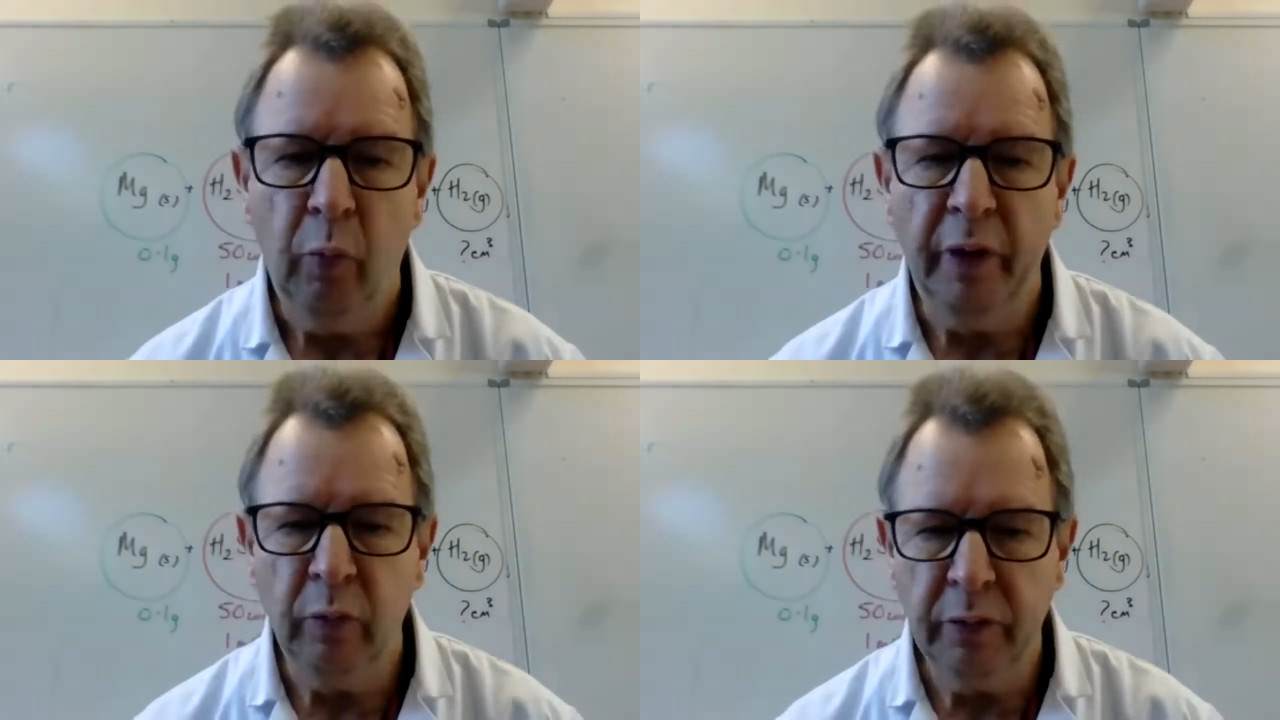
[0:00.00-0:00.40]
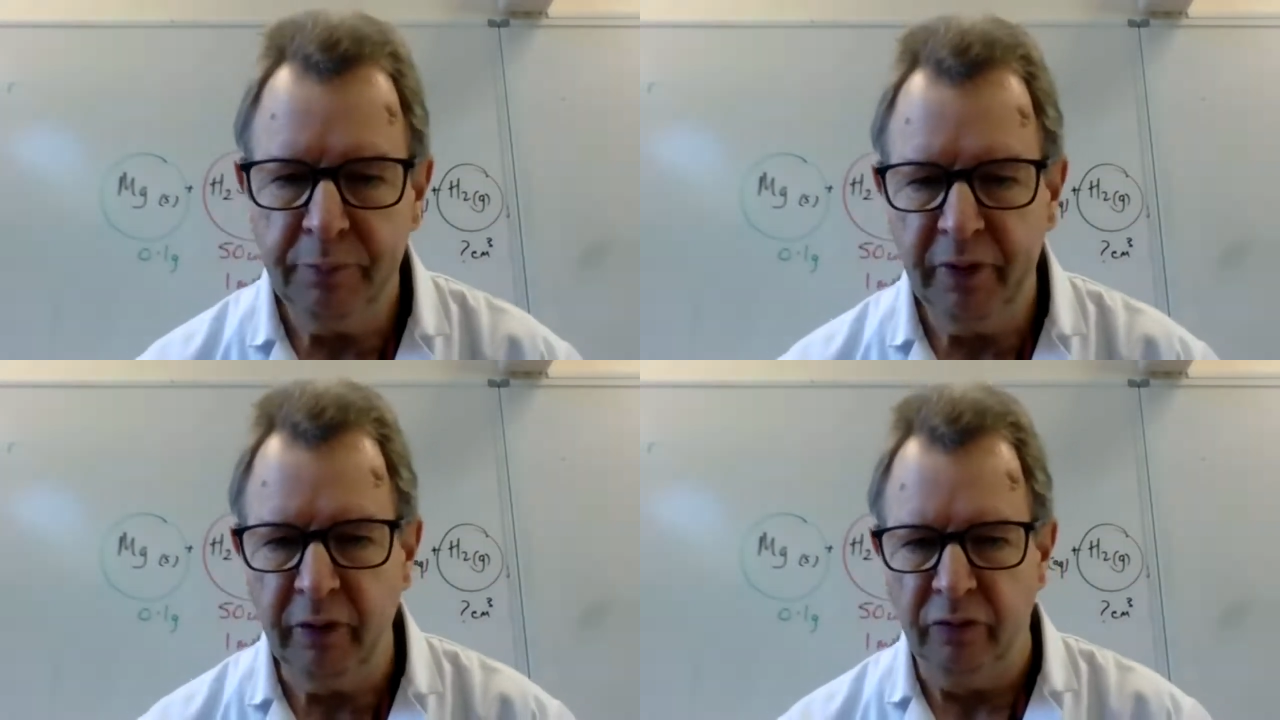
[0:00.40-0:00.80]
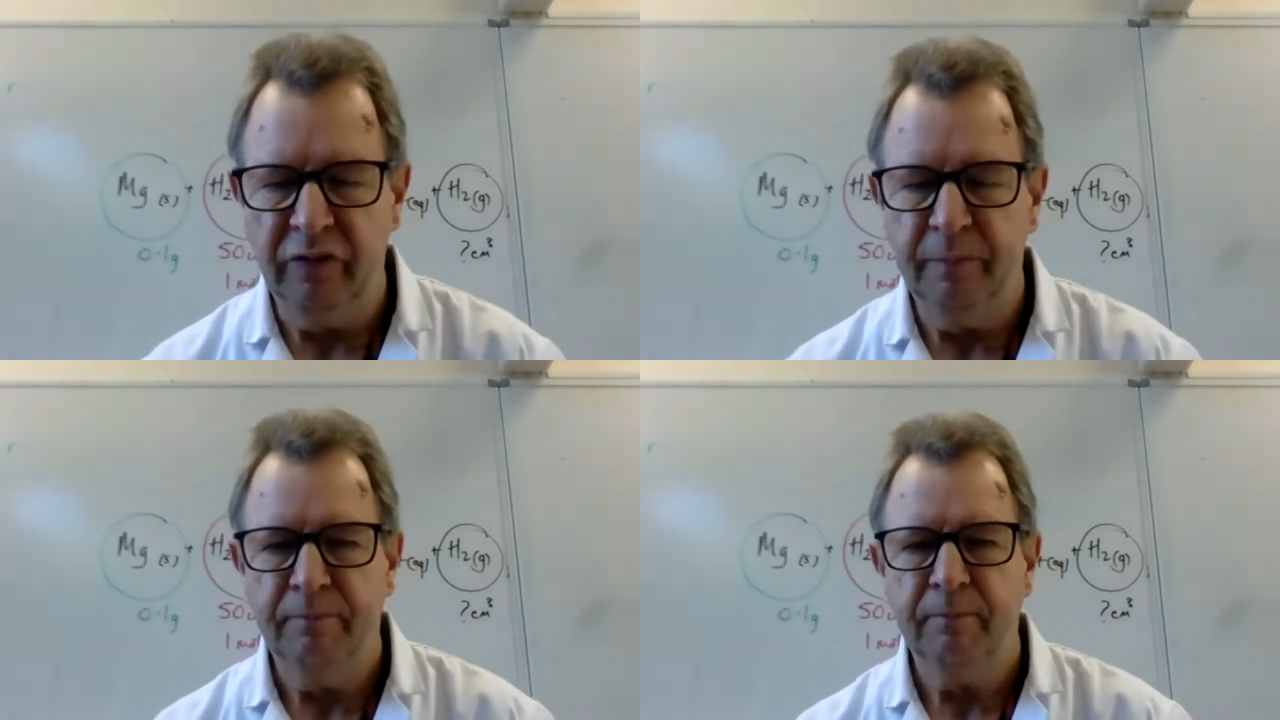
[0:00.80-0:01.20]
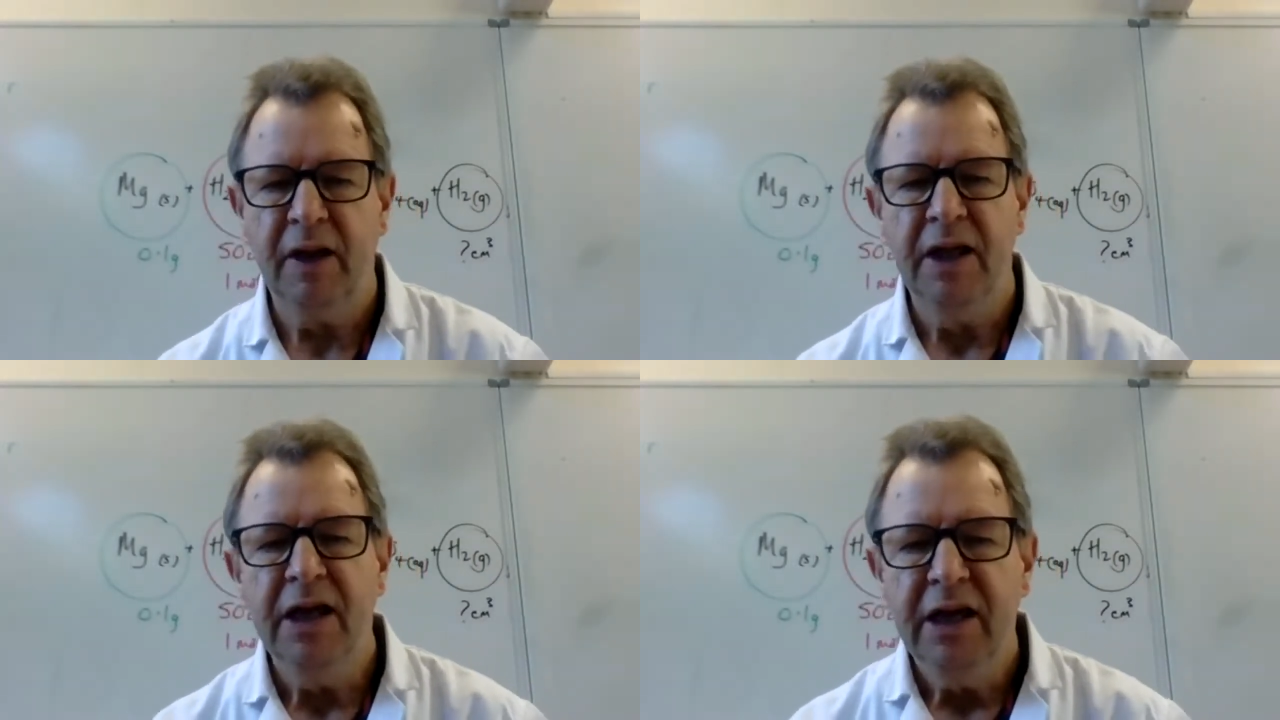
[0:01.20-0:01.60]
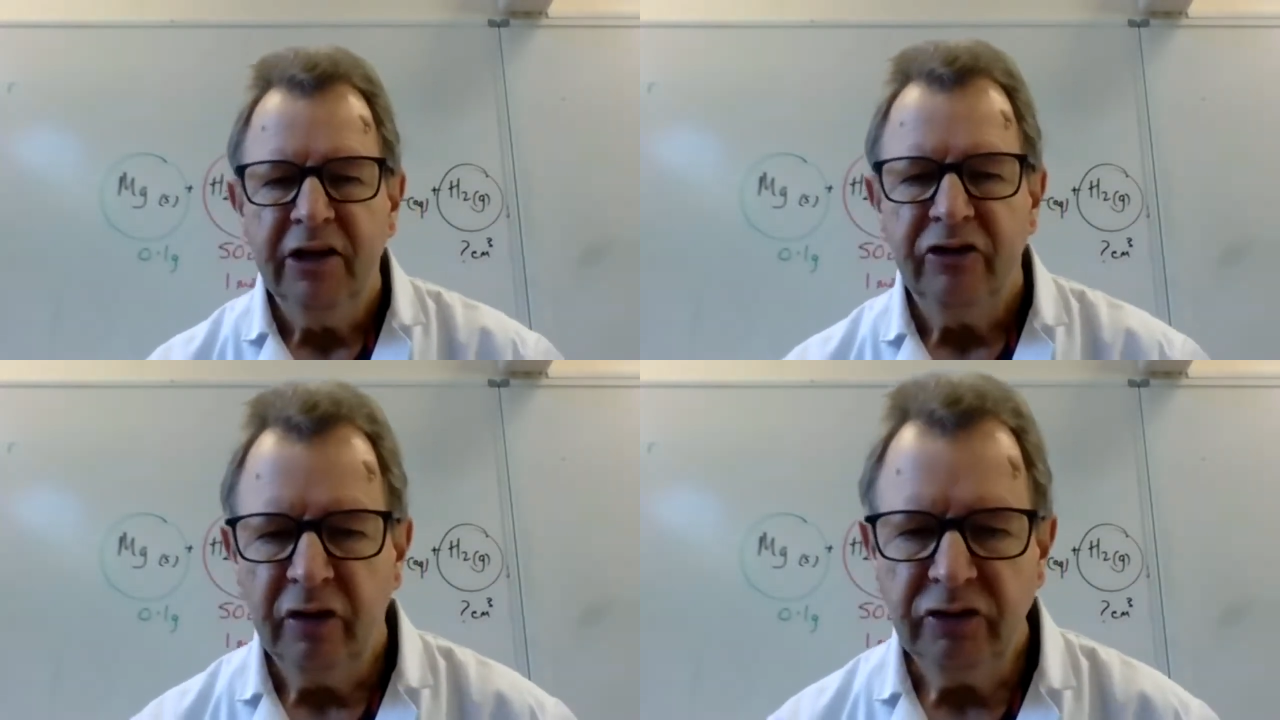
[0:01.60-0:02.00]
we would produce.
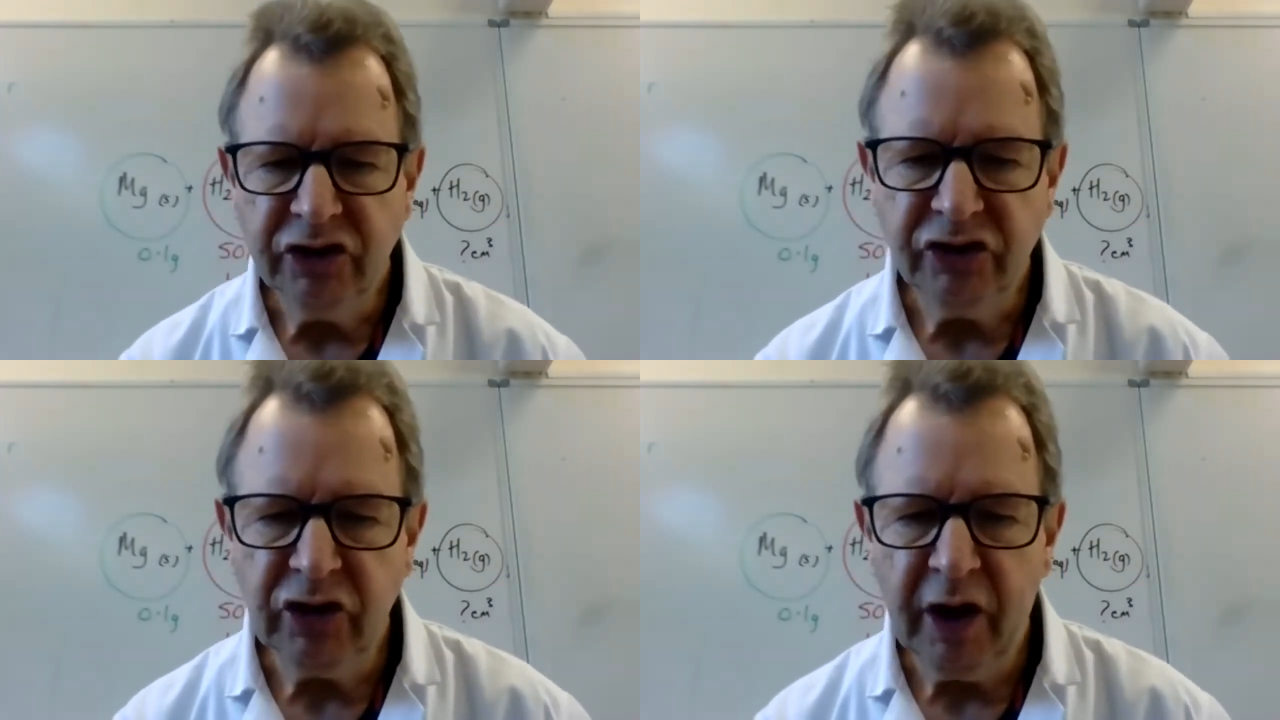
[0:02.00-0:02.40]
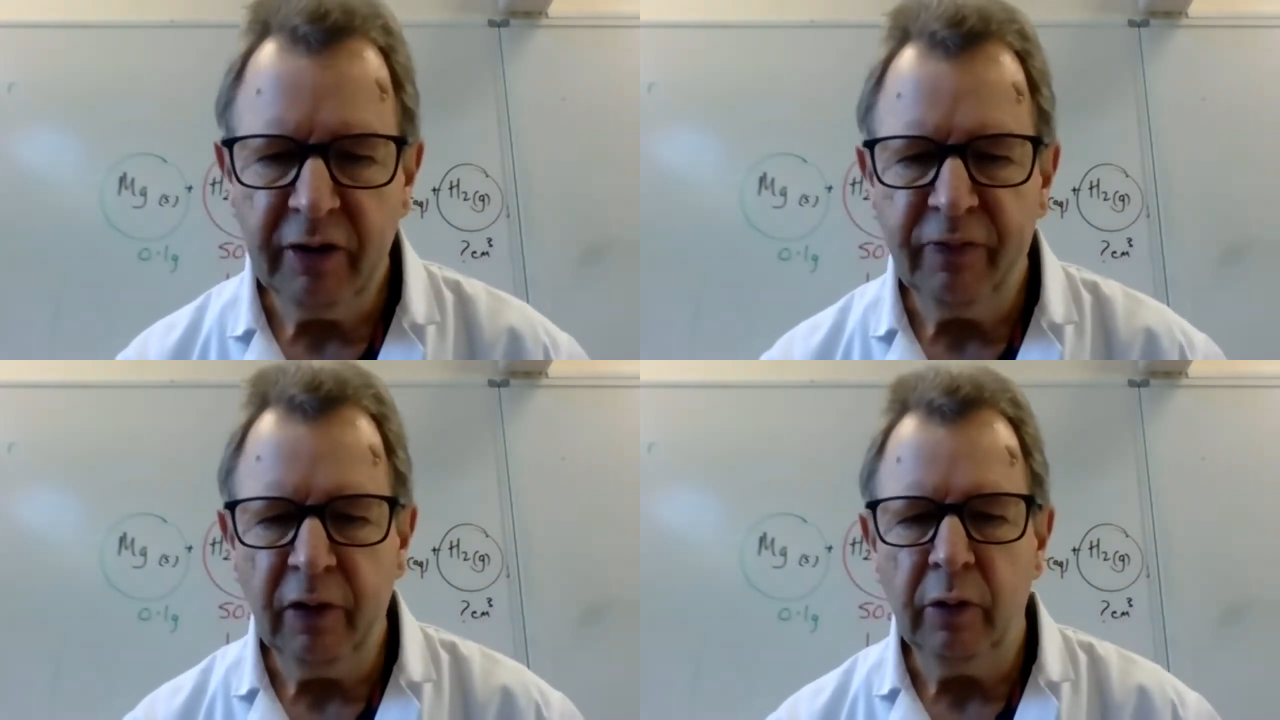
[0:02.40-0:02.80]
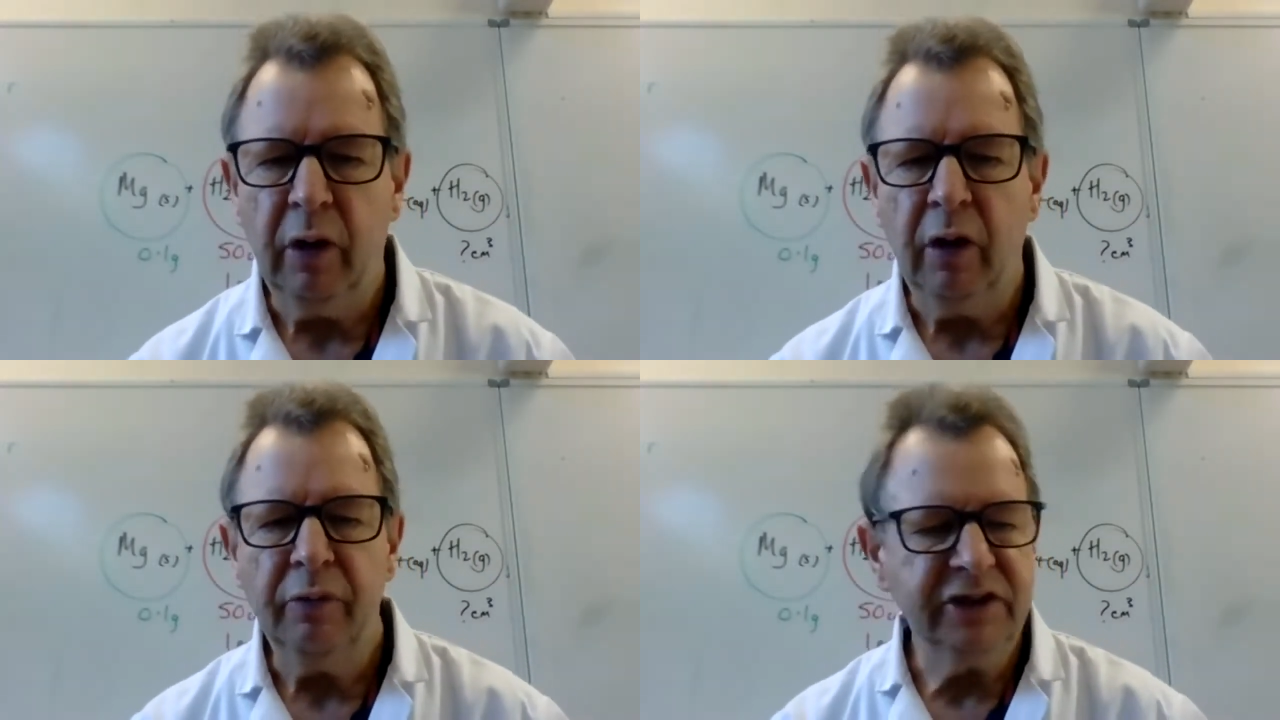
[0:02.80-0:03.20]
So just try and follow along.